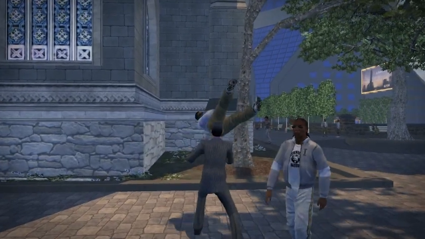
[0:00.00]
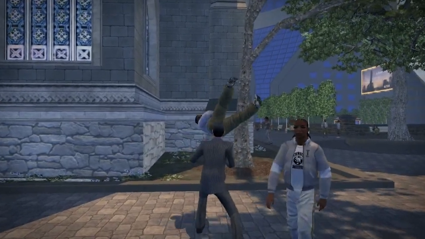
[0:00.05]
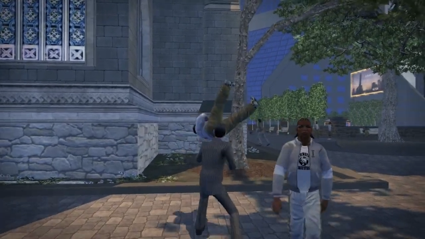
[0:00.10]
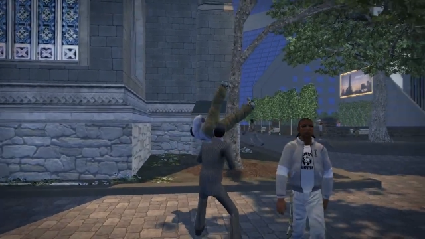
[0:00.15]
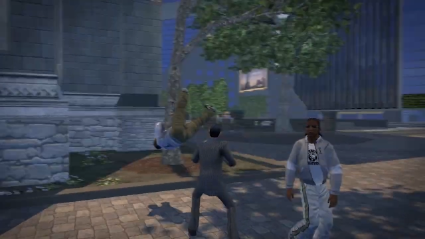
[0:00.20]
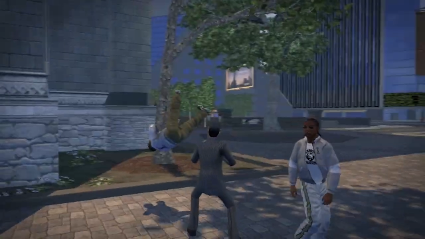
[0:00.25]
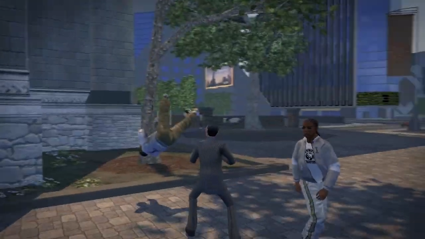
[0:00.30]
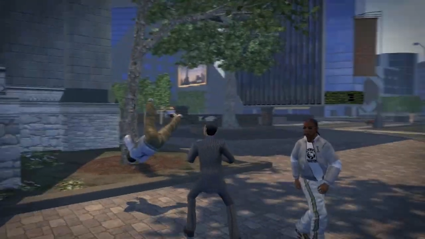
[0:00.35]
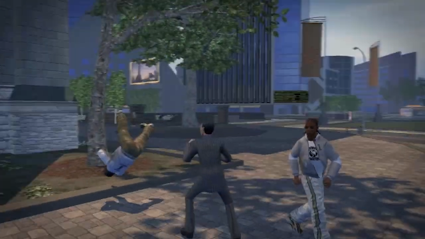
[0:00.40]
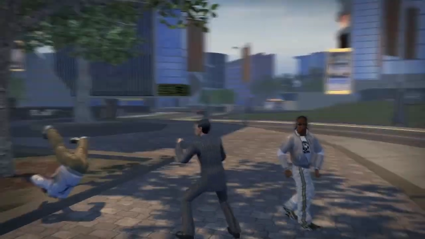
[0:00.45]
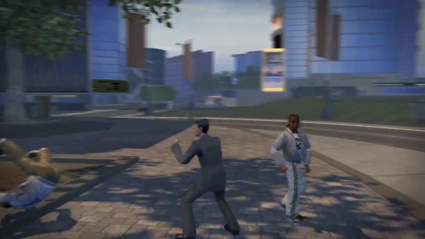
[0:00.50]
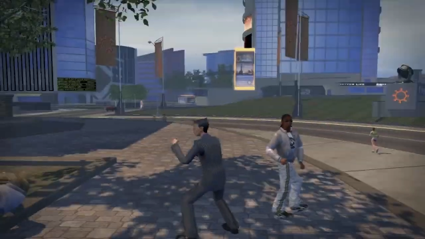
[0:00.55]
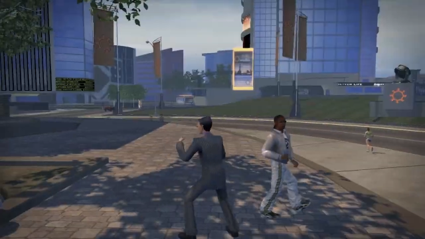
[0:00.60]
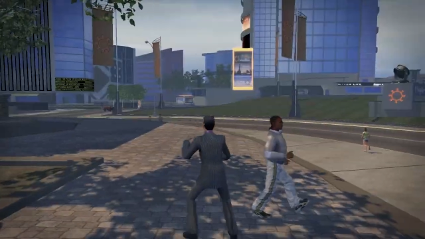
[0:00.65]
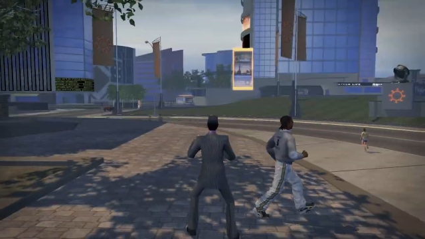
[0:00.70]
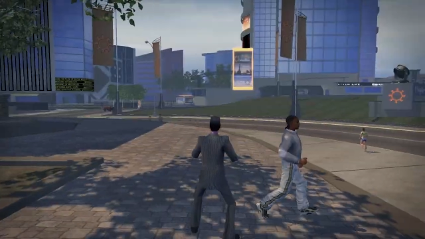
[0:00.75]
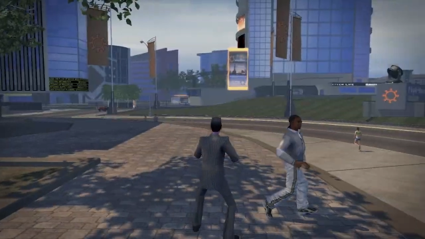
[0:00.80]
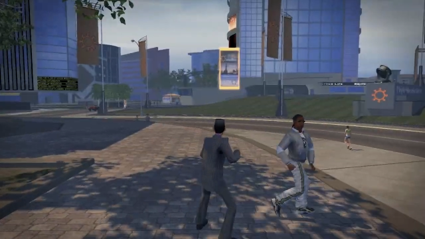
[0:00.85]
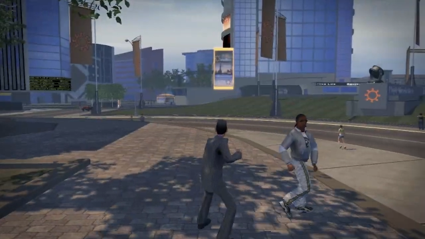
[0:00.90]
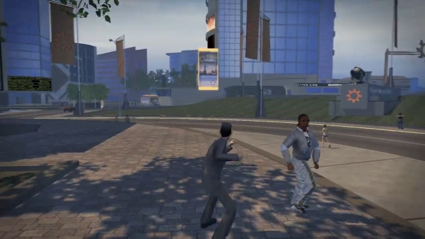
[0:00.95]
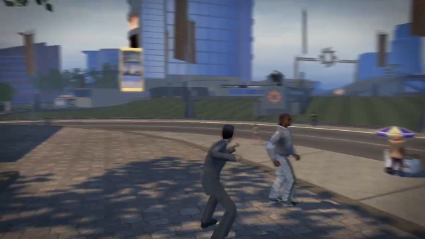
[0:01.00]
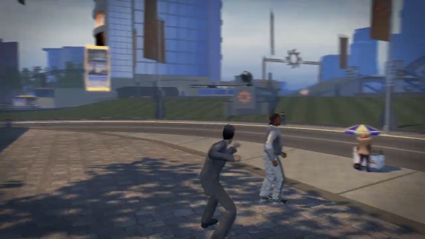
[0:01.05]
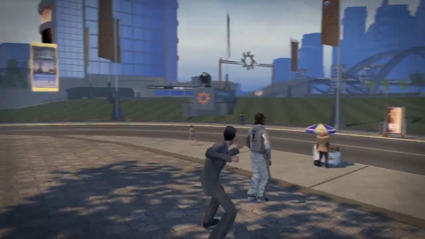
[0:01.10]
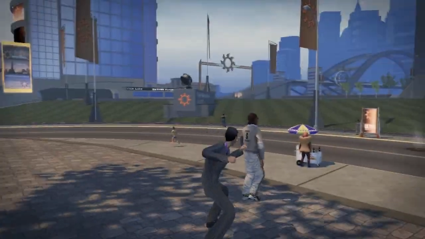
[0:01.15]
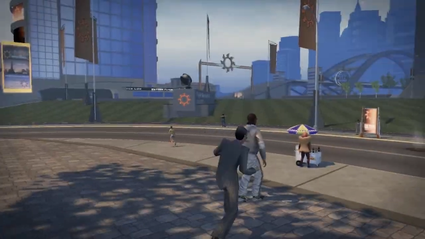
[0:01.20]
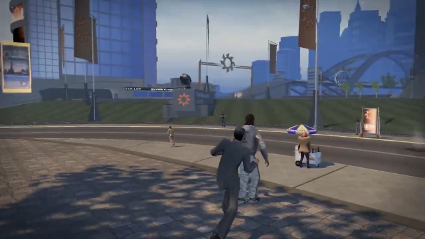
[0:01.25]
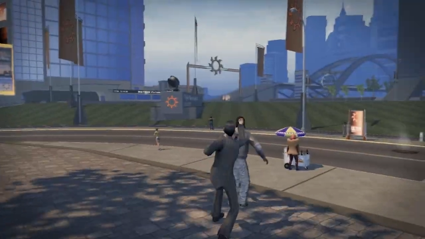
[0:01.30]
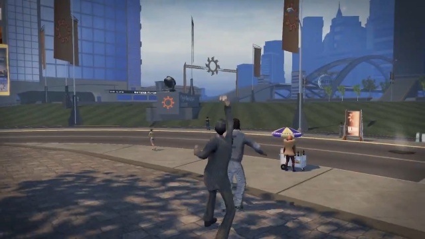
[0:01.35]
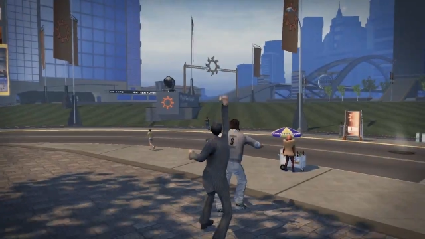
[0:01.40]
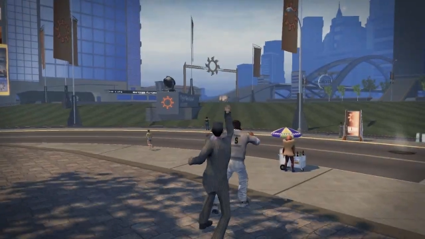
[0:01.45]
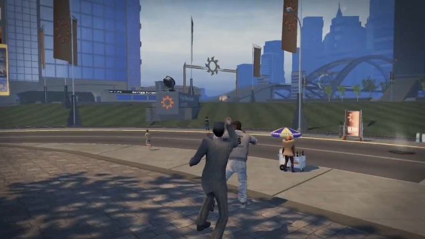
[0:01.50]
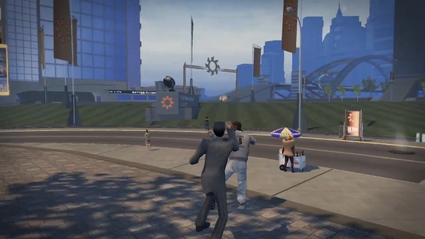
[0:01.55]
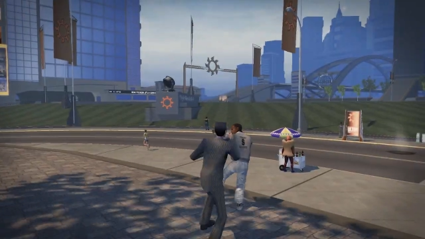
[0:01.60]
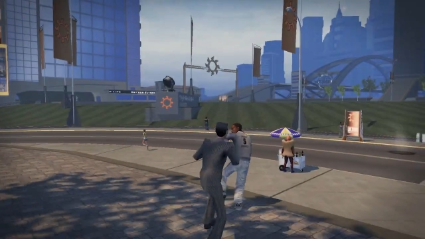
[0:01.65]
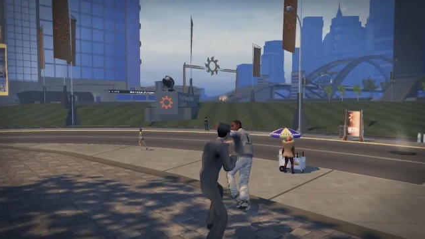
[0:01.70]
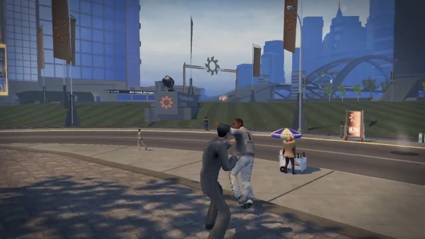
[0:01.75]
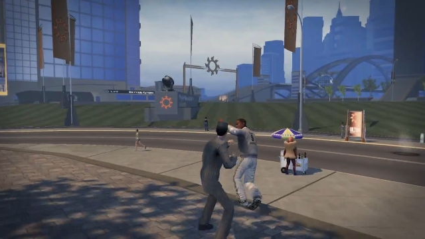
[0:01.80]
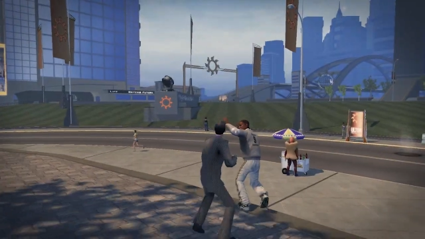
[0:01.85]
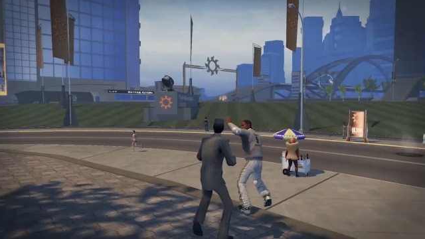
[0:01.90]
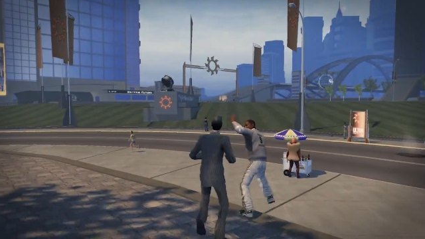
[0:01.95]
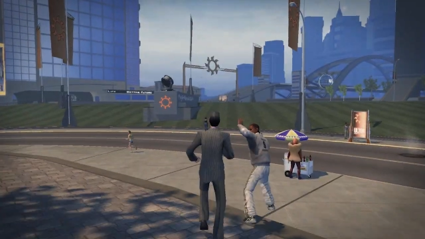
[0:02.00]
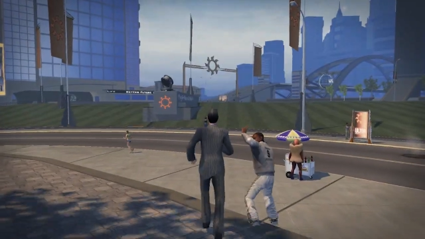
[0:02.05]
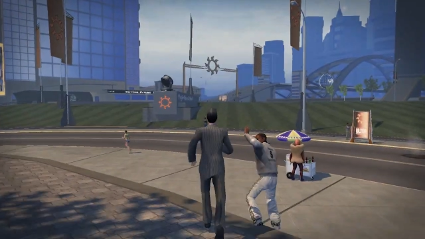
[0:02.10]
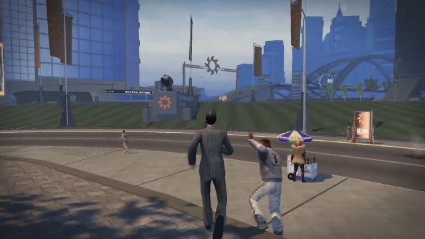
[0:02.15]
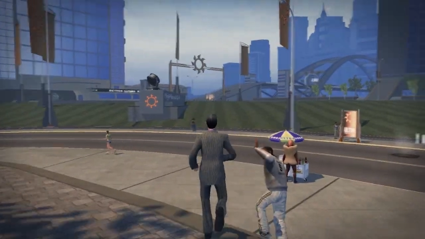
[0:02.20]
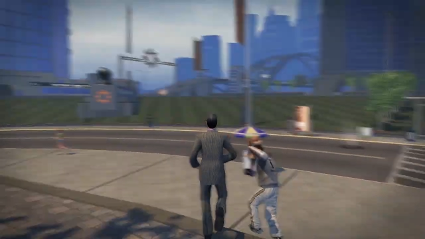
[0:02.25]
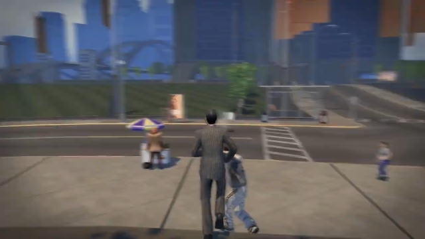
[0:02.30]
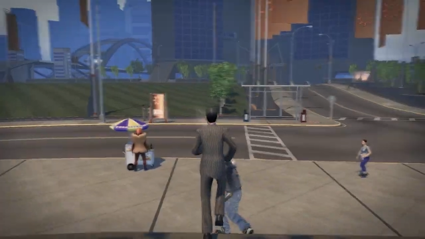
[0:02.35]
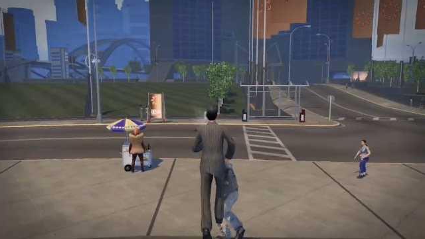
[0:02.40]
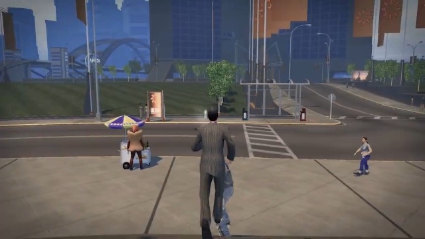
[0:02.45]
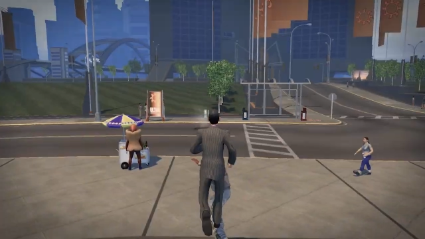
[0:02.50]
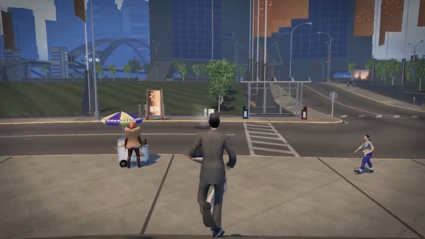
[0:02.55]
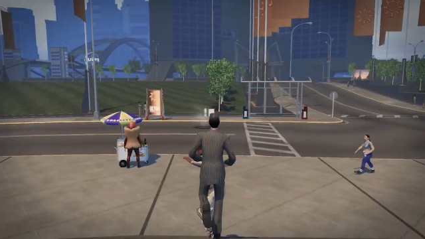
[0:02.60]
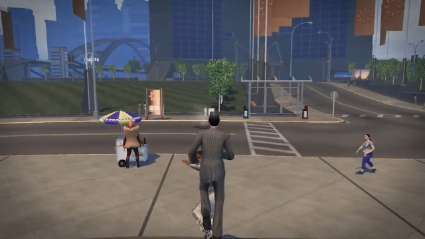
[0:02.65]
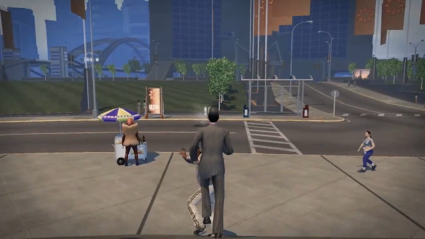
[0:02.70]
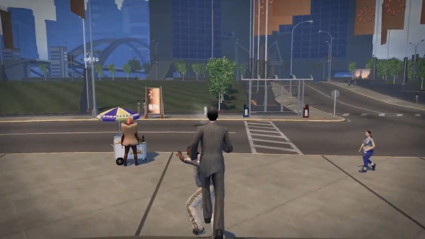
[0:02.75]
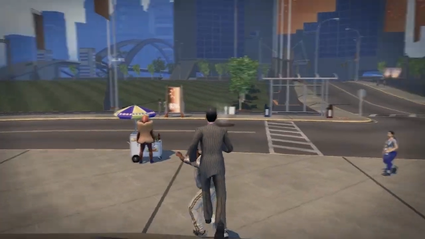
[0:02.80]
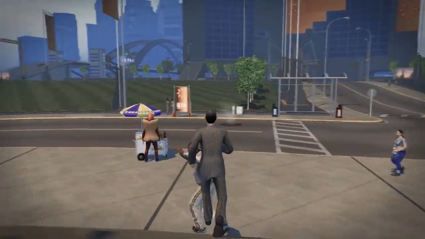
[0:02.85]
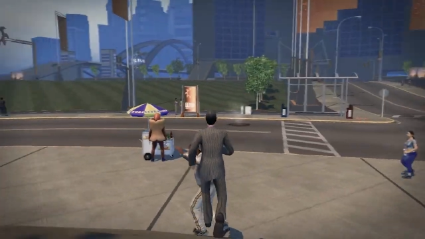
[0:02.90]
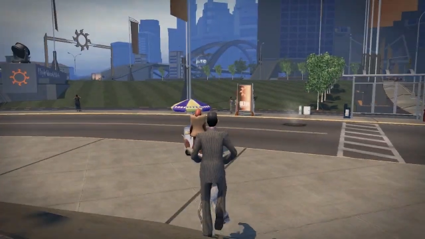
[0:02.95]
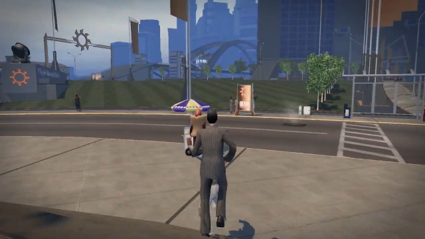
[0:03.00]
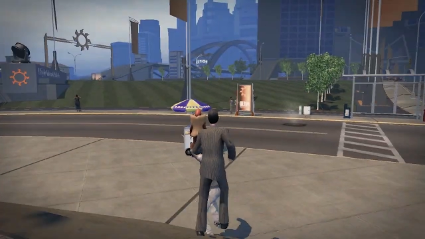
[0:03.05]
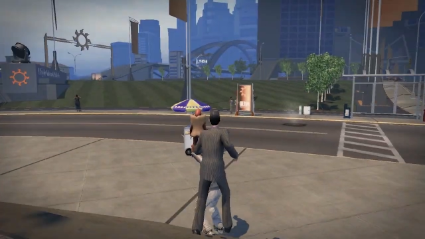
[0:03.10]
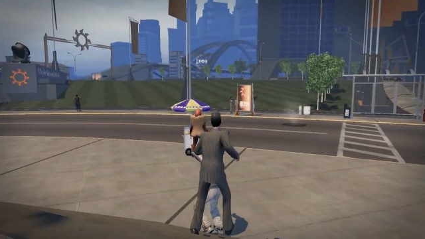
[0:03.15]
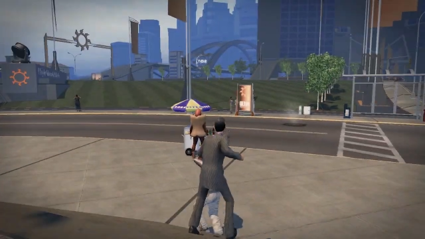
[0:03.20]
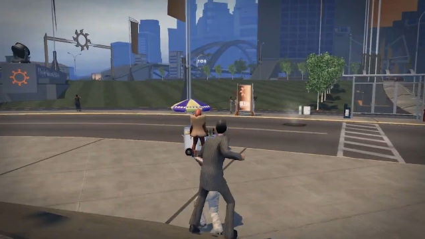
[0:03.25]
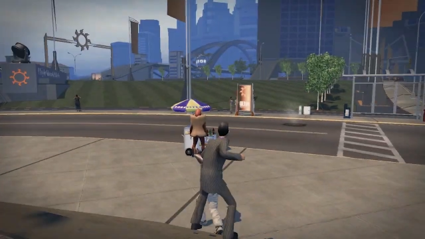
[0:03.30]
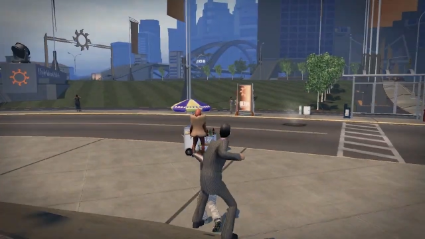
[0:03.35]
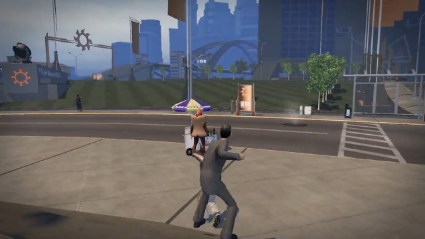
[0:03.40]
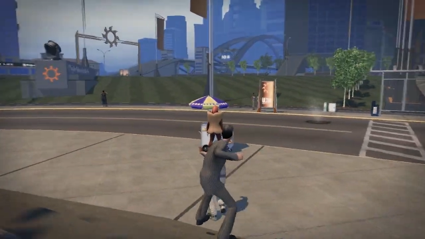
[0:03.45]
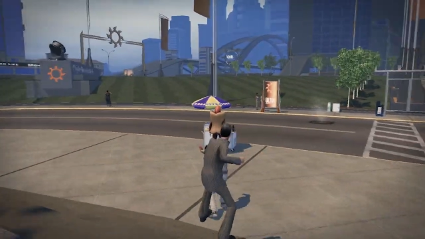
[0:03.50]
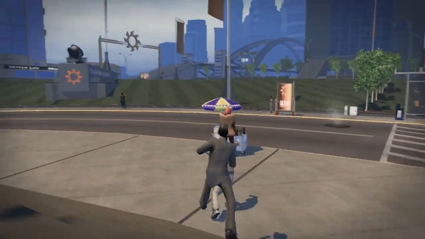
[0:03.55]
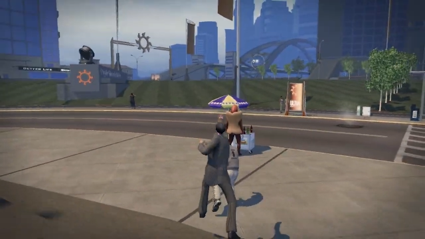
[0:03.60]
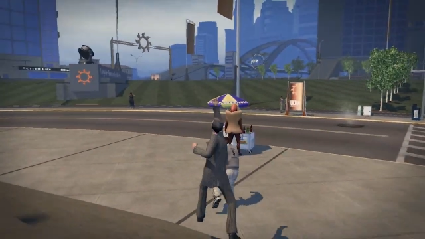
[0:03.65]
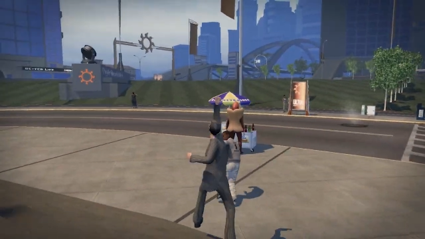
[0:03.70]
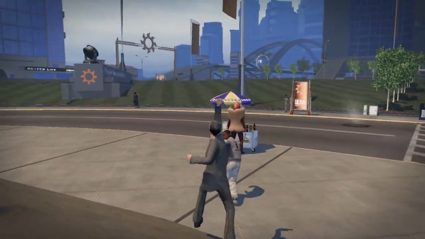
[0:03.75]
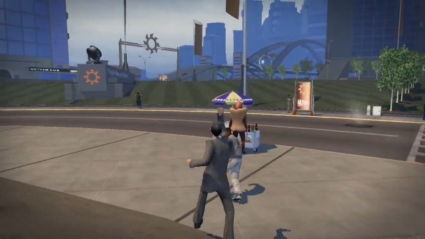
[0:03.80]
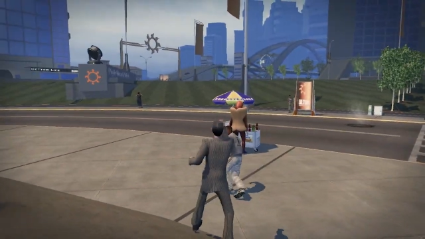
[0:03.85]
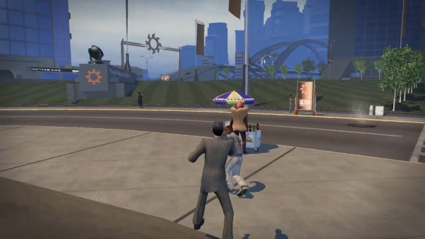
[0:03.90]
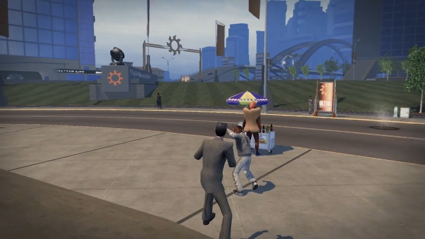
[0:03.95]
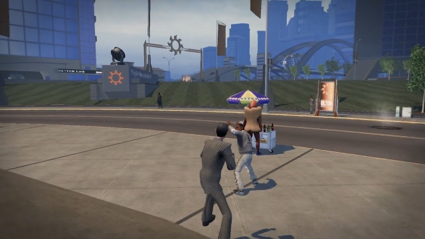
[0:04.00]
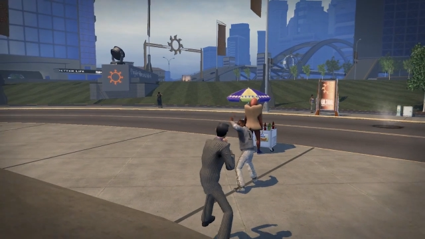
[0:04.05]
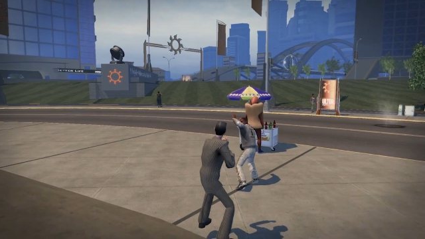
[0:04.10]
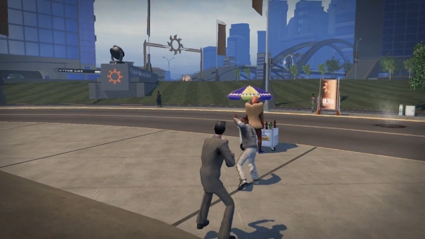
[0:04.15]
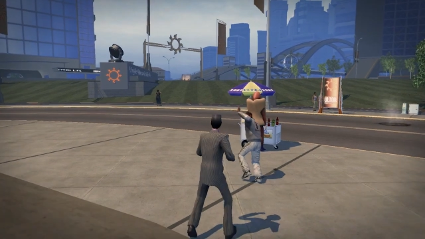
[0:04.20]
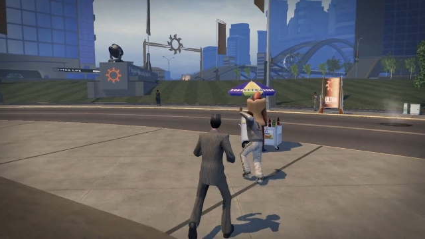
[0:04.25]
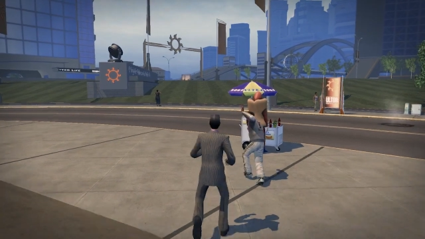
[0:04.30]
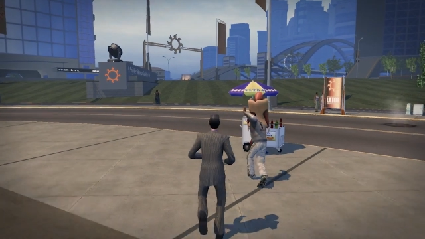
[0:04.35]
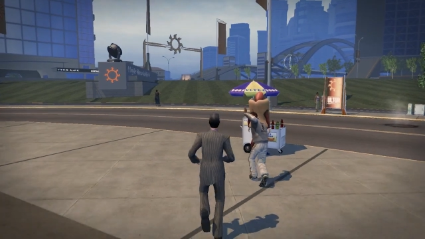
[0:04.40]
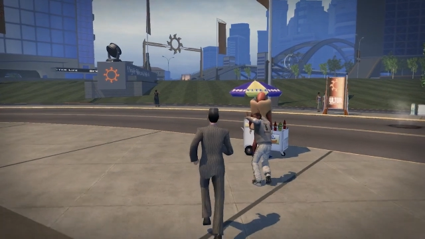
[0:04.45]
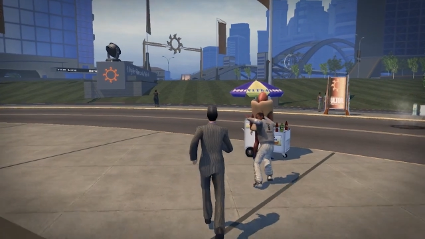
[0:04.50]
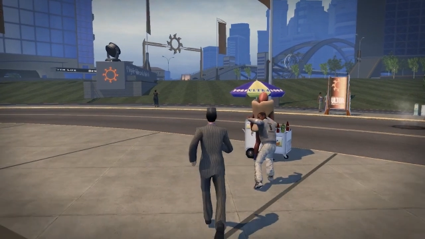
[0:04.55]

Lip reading: (no speaker visible)